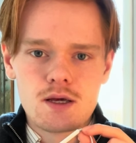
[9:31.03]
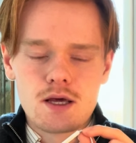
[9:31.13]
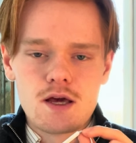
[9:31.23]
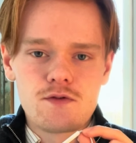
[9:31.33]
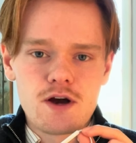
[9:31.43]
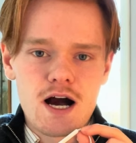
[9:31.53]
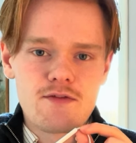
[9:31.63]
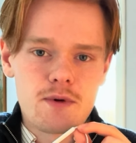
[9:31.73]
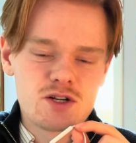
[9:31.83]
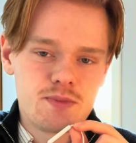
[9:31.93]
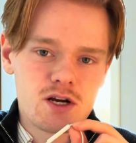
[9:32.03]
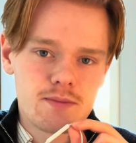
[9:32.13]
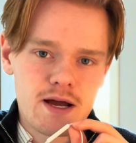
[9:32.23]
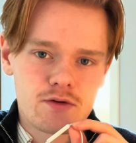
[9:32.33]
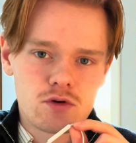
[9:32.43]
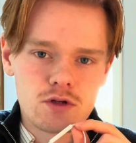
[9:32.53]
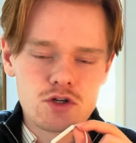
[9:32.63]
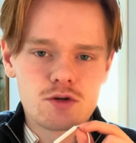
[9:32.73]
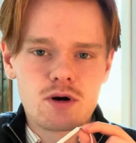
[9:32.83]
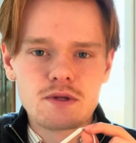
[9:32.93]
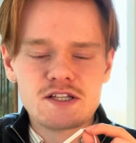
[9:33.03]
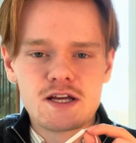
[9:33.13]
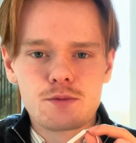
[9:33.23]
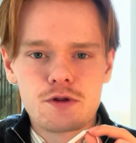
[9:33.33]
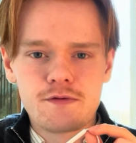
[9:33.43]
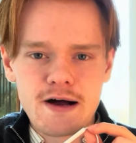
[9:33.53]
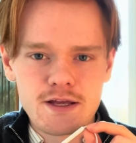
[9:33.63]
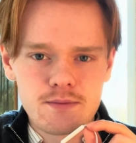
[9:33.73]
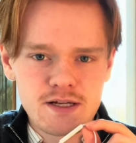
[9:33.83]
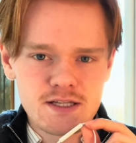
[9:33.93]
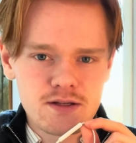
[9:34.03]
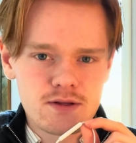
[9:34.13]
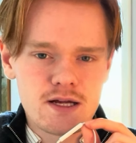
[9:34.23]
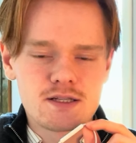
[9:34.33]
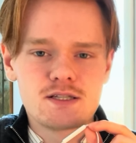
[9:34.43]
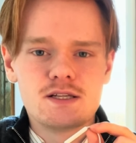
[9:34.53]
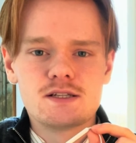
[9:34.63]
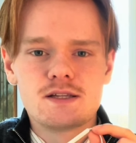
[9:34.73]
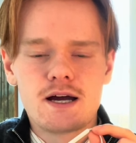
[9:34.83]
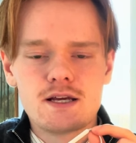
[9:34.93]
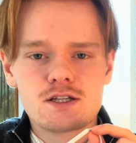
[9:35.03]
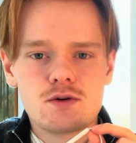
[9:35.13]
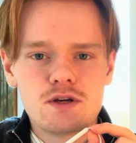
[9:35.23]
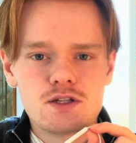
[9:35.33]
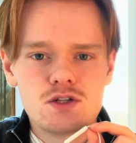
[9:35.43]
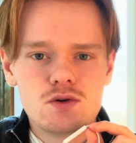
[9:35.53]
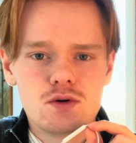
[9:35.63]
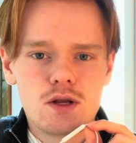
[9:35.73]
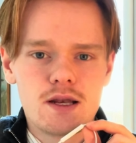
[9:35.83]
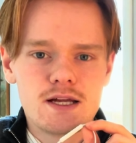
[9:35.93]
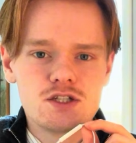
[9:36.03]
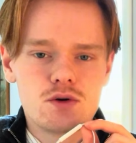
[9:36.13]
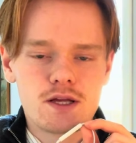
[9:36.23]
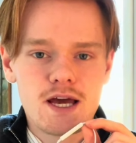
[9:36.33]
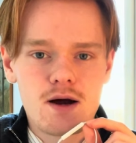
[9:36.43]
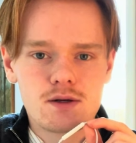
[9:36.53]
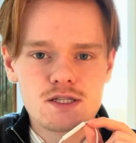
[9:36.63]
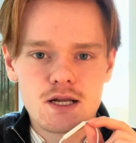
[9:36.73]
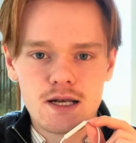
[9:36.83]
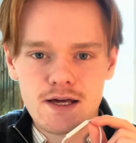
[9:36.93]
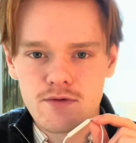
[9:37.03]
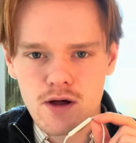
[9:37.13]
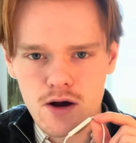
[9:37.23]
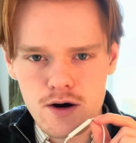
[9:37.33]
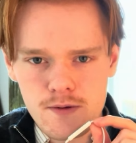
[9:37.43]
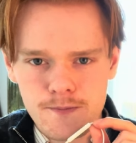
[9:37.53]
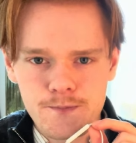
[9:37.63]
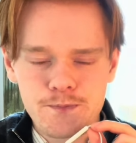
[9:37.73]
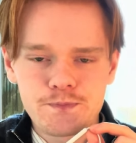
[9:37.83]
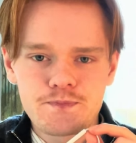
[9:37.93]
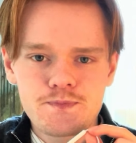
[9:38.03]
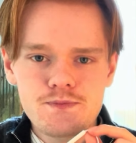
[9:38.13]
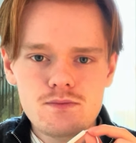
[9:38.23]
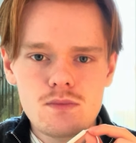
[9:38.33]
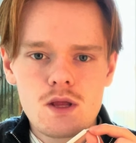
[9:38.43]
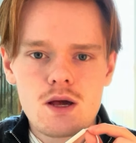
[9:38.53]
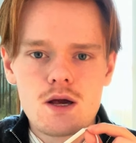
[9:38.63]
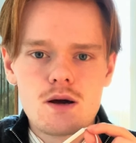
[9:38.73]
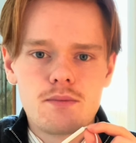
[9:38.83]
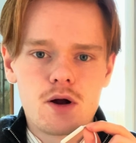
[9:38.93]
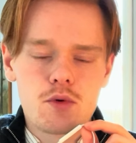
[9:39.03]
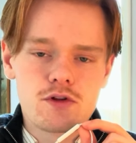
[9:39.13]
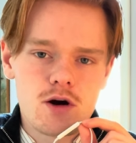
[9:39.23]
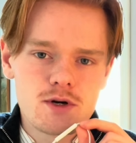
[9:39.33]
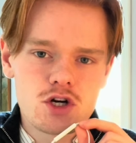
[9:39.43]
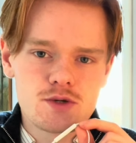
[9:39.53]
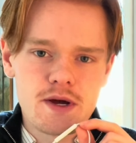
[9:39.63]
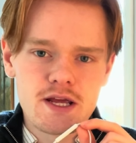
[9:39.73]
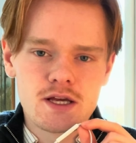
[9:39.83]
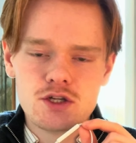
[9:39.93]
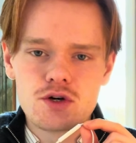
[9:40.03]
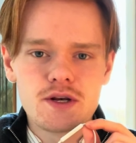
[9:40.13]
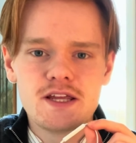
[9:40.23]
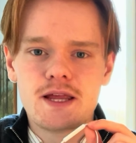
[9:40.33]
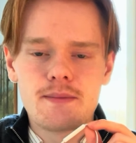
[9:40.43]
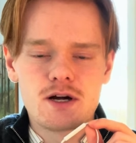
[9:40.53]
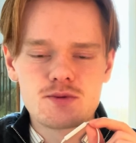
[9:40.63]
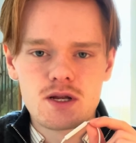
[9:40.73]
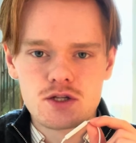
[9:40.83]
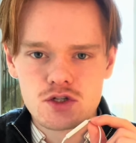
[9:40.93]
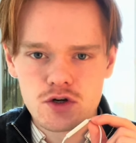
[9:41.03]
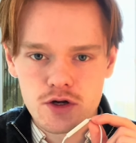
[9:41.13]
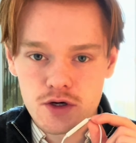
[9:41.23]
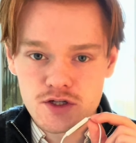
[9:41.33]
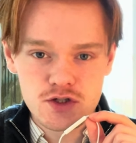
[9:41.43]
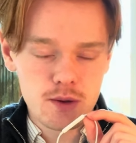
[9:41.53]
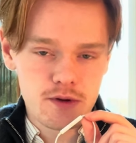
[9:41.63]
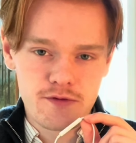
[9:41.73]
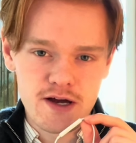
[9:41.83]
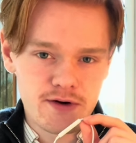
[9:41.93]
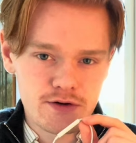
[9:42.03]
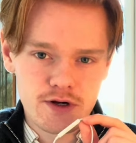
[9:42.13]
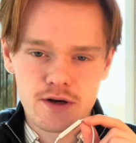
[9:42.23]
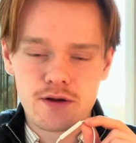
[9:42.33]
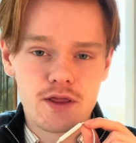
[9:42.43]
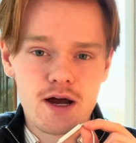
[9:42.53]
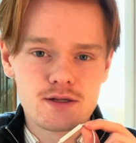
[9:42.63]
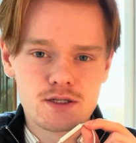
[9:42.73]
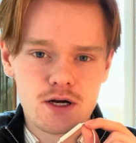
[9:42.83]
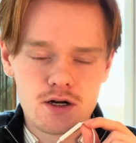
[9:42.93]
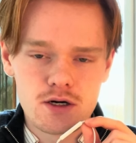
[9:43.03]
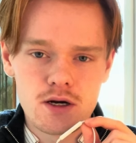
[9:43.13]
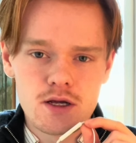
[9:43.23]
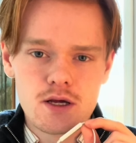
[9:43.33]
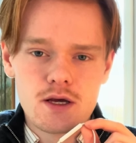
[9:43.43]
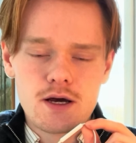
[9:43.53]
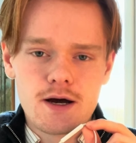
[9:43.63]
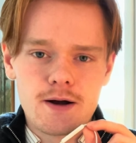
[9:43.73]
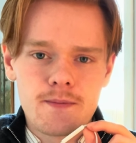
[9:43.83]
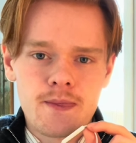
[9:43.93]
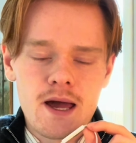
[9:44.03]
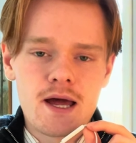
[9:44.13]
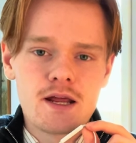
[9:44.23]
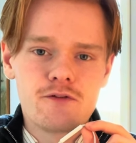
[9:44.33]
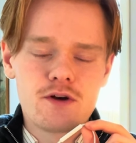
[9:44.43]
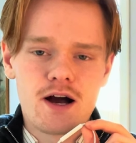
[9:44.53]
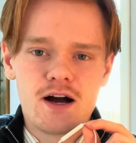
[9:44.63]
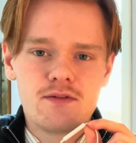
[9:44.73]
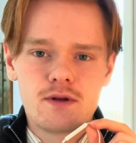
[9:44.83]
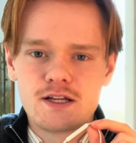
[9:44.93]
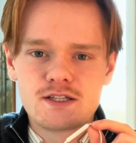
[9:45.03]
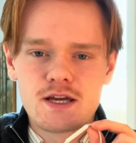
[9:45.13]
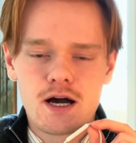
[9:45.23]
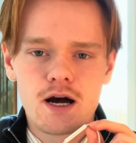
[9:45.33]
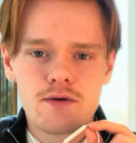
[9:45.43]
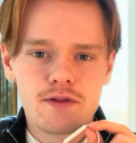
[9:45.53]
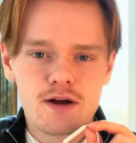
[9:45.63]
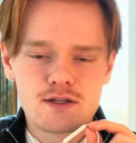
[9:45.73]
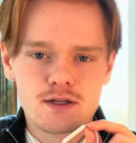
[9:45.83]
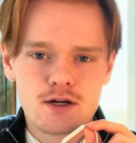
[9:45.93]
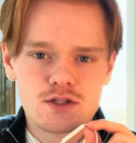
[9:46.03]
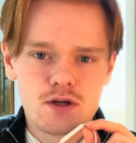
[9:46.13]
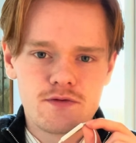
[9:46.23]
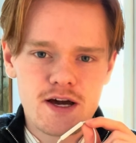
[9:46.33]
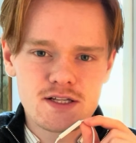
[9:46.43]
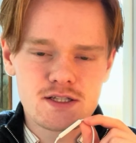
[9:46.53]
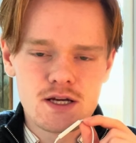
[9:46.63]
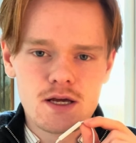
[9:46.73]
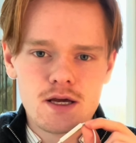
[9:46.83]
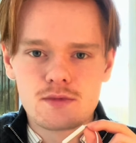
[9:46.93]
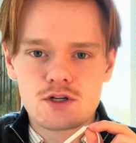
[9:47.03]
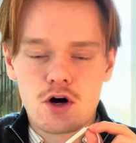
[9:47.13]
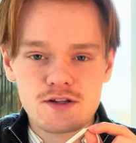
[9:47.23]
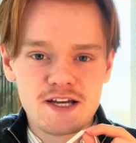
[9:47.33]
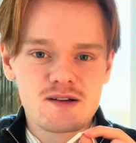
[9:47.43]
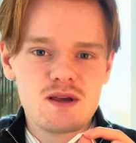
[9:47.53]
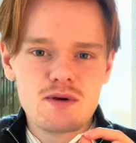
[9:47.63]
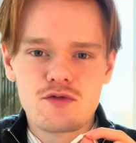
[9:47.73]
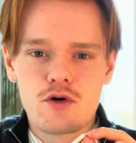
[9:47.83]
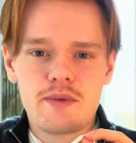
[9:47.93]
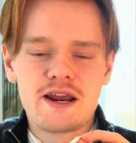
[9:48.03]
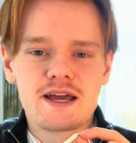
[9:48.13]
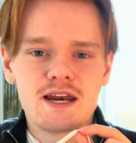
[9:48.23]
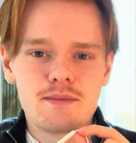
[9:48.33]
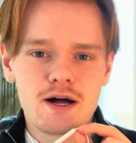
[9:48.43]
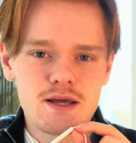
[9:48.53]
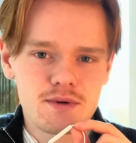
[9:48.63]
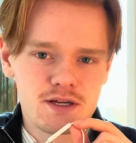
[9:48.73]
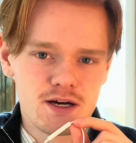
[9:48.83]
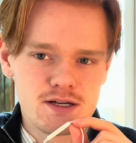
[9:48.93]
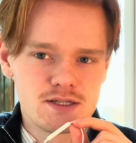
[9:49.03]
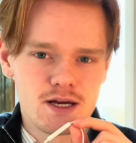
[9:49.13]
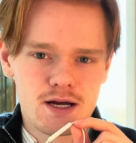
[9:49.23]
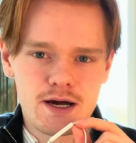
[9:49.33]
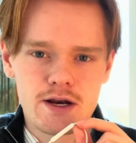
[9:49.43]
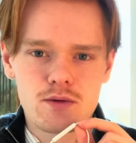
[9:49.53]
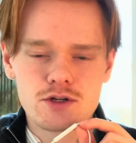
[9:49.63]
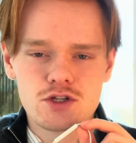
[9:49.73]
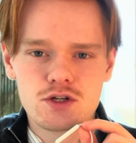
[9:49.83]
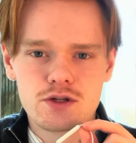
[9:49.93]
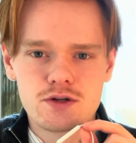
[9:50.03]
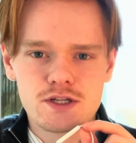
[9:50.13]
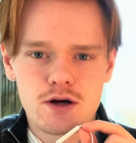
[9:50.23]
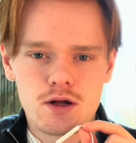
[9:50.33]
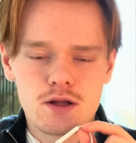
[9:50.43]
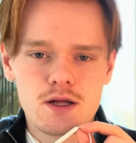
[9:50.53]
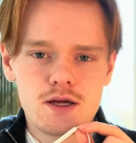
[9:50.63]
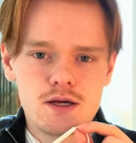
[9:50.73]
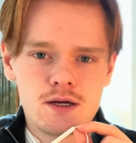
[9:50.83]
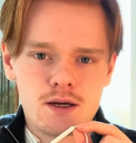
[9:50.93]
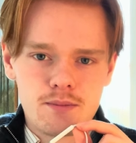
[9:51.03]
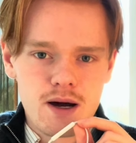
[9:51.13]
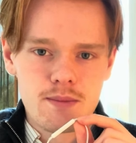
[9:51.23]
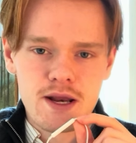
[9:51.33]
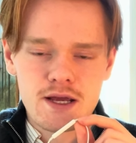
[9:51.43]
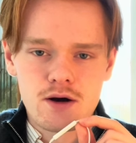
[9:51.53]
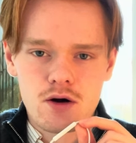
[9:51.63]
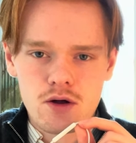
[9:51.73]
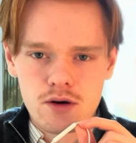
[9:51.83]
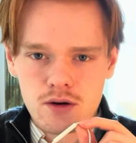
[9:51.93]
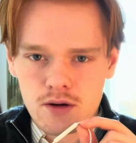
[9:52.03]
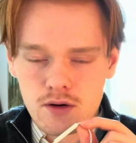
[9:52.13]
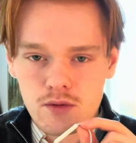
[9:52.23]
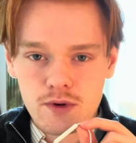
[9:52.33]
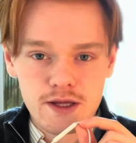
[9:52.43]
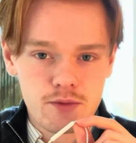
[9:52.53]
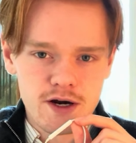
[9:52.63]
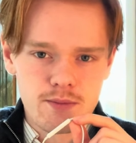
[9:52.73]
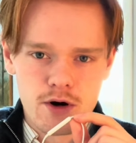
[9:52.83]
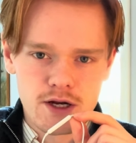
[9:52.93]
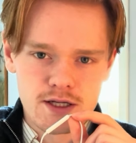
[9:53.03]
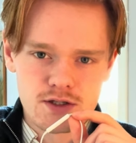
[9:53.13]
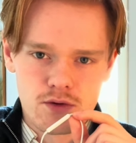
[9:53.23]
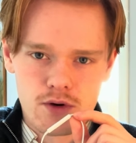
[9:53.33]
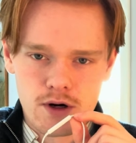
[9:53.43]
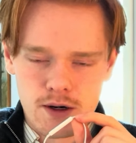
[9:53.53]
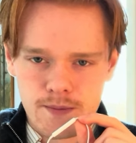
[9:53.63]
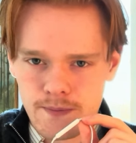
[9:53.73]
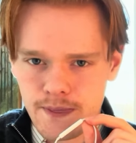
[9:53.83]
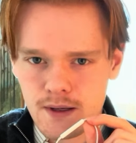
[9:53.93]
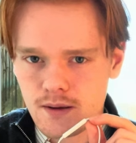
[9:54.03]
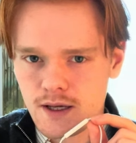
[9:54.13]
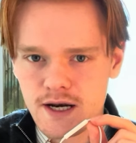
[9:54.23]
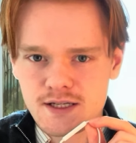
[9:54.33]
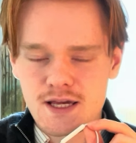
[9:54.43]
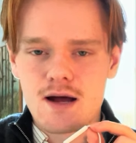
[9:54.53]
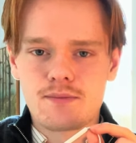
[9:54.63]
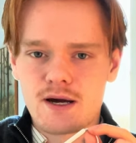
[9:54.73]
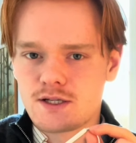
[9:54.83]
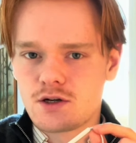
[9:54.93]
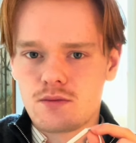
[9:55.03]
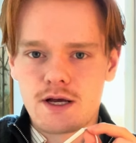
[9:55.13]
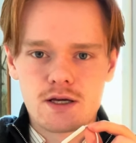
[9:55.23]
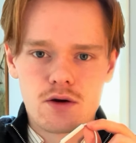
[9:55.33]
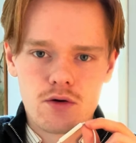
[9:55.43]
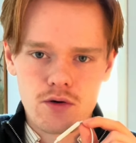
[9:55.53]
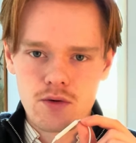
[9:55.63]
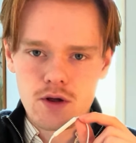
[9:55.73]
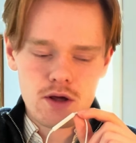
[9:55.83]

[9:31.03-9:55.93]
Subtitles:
If you have a much bigger bankroll, you should probably stick with value betting, since that is going to let your accounts live longer. But with arbitrage betting, you don't need that much money to start. You can start with $500 to $1,000. And if you have, let's say, $100,000 to invest, contact me before betting any money, because I don't want you to lose it all by betting on really weird markets or getting scammed by some guru.